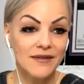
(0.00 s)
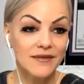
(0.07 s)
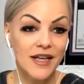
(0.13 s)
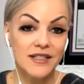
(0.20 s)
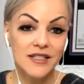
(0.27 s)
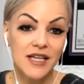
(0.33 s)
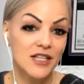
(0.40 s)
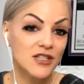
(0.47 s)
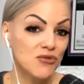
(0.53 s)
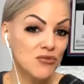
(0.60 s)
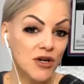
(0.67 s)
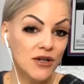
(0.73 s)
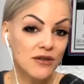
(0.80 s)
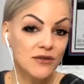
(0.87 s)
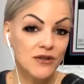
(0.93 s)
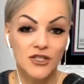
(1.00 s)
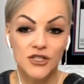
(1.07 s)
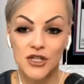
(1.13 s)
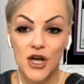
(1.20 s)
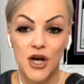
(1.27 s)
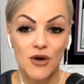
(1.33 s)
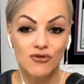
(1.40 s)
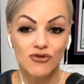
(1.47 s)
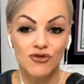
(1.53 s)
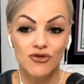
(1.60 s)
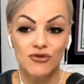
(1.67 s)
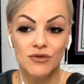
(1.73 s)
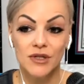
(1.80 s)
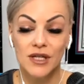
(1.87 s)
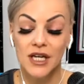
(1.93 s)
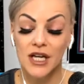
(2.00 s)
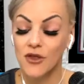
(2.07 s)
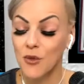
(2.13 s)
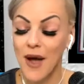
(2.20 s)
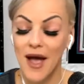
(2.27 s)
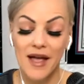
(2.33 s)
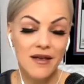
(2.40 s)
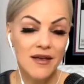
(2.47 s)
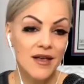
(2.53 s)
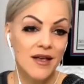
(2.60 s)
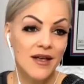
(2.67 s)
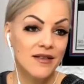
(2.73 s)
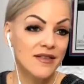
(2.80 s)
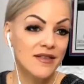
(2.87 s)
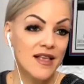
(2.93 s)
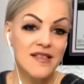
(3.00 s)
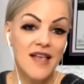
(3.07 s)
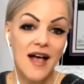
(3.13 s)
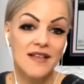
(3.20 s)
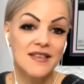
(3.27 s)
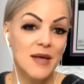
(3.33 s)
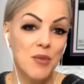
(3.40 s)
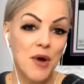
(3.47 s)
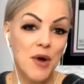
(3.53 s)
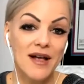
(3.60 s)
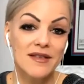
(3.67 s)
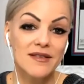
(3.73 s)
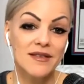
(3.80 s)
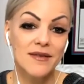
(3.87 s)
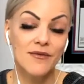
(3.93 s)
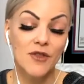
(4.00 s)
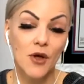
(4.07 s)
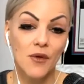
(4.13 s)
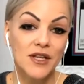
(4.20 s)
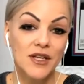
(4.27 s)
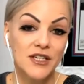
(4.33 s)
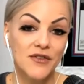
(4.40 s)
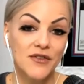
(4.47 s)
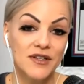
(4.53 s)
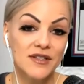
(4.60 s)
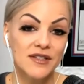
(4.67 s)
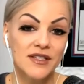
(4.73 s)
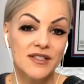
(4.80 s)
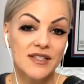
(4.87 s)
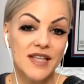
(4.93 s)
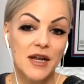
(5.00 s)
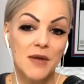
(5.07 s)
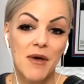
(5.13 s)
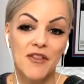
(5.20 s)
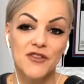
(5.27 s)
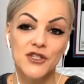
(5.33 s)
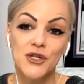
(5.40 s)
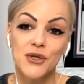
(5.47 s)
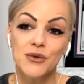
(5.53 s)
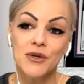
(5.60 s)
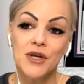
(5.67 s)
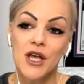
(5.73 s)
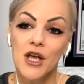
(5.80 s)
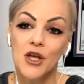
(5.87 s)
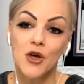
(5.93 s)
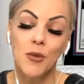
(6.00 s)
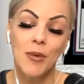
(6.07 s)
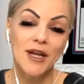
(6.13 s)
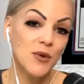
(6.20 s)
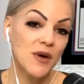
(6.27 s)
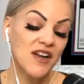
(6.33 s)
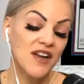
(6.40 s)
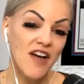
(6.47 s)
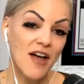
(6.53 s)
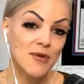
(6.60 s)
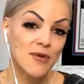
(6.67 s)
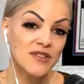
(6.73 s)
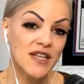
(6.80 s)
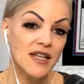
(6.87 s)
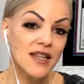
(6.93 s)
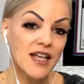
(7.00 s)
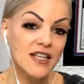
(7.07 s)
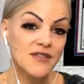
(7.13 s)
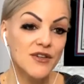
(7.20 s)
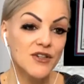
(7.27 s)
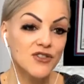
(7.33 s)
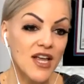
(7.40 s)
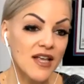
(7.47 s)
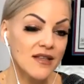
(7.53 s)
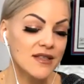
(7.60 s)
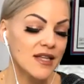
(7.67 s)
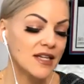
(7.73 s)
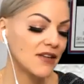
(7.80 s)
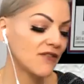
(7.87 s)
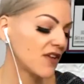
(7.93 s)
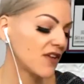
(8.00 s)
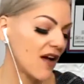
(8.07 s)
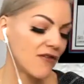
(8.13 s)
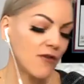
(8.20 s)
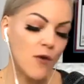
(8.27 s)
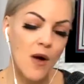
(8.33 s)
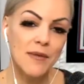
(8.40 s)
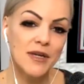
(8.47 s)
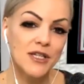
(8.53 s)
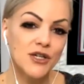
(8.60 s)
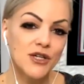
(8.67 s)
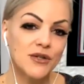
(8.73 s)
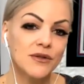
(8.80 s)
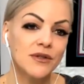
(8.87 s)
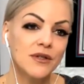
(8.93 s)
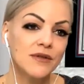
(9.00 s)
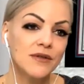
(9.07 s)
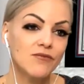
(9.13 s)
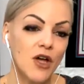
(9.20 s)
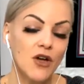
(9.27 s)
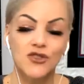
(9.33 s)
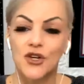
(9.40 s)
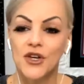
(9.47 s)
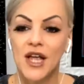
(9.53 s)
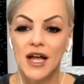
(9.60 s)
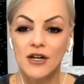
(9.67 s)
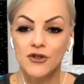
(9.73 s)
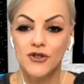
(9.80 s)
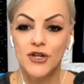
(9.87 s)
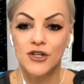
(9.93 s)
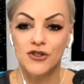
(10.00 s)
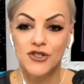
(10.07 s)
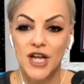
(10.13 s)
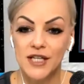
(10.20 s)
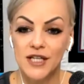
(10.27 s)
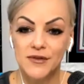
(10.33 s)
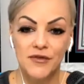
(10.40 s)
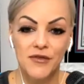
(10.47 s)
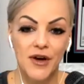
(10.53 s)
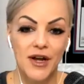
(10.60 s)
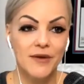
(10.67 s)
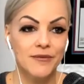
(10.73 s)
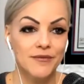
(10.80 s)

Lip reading: As a customer or as a coach? Either way, it's the exact same price. The only difference is that in month 2, you'll pay 25% less for your shakes. And if you ever want me to, I'll show you how to drink your shakes for free.